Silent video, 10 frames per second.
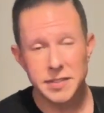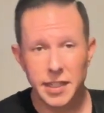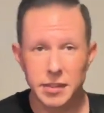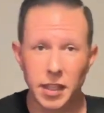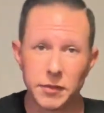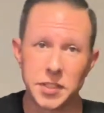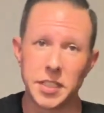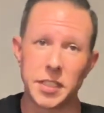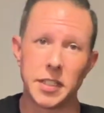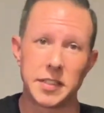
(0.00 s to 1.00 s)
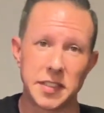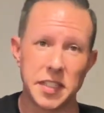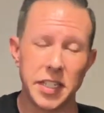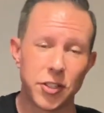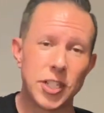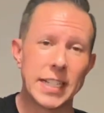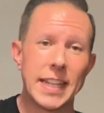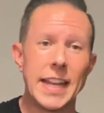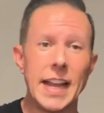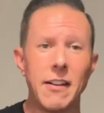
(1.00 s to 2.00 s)
I'd love to see and check
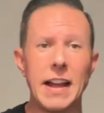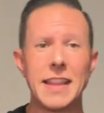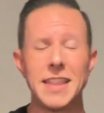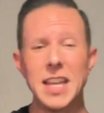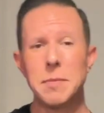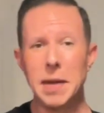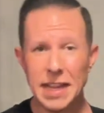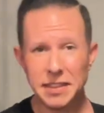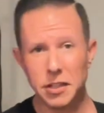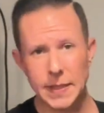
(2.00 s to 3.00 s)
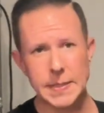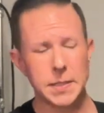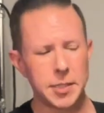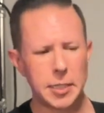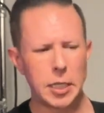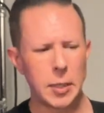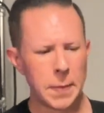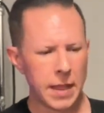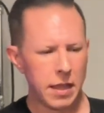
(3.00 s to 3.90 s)
that out. I think my thoughts are,